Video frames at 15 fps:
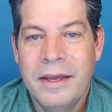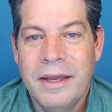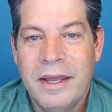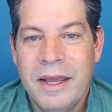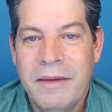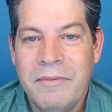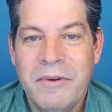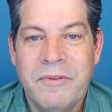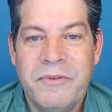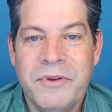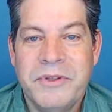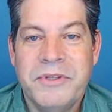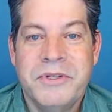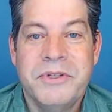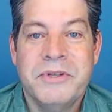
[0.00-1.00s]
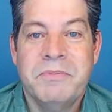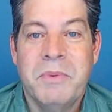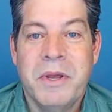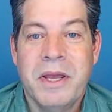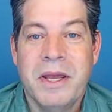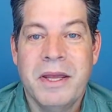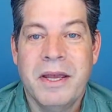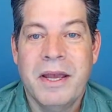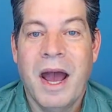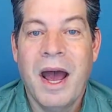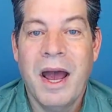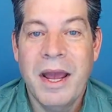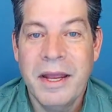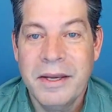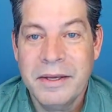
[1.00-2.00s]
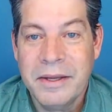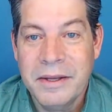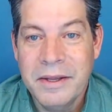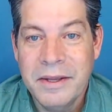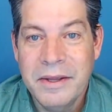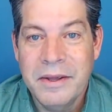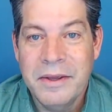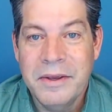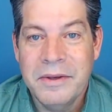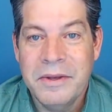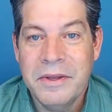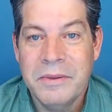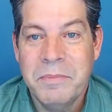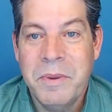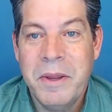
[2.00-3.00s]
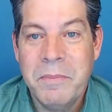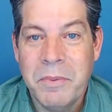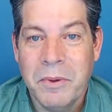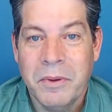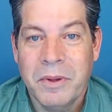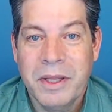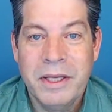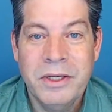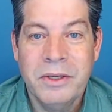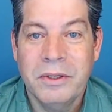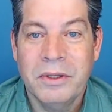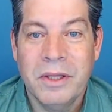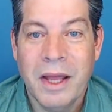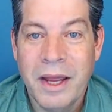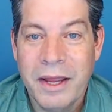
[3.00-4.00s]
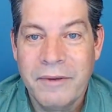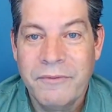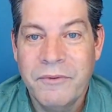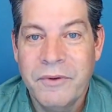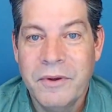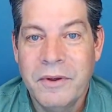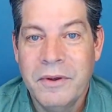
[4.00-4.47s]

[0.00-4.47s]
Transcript: even if it's just being kind to the people in your life,